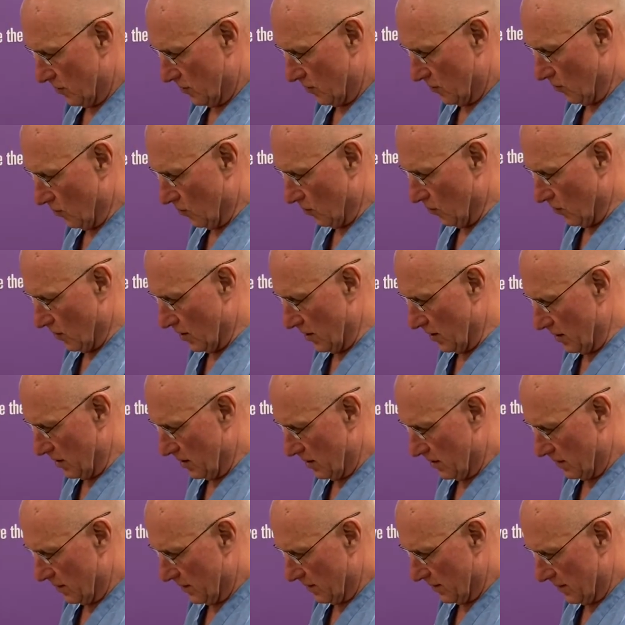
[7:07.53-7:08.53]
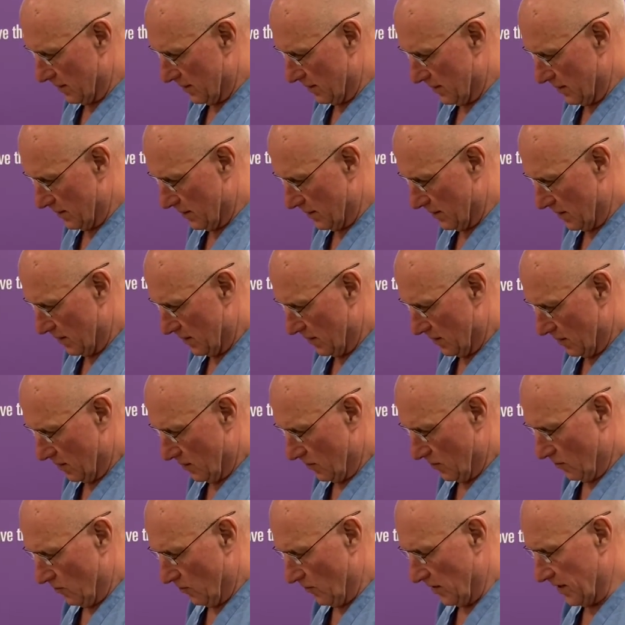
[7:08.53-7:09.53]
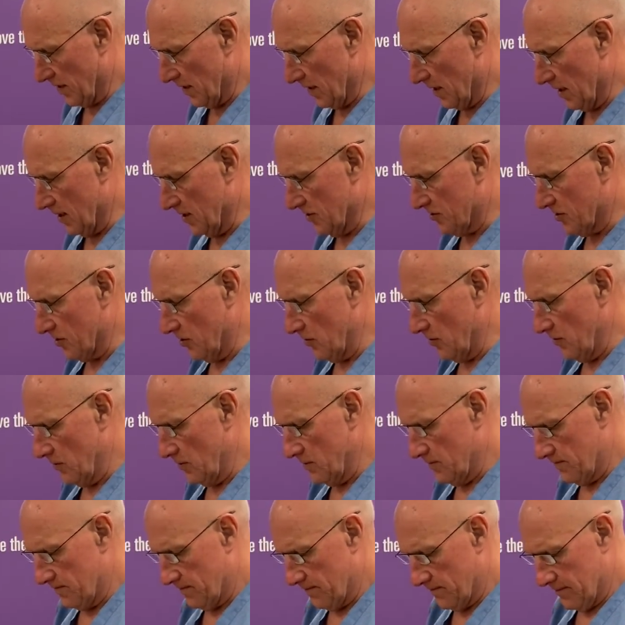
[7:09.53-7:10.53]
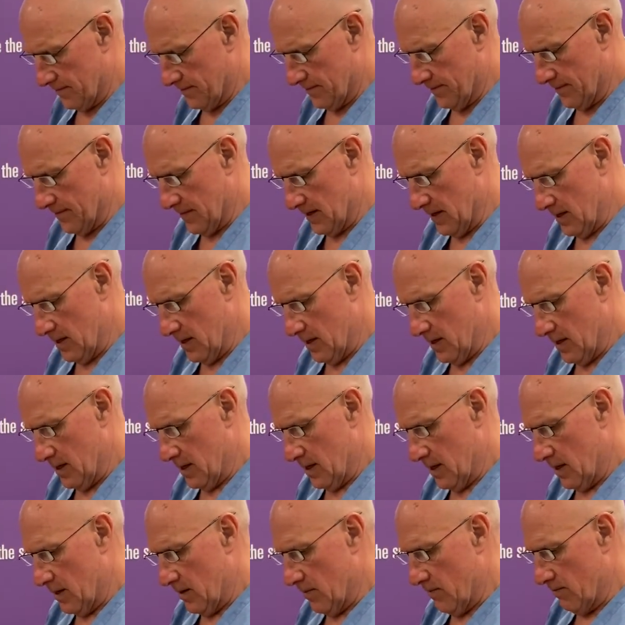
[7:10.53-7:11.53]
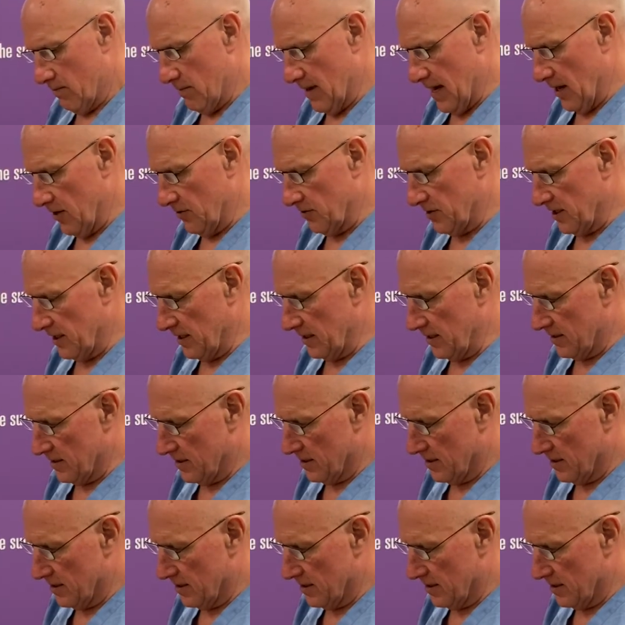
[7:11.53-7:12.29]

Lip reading: Or we can also mount it,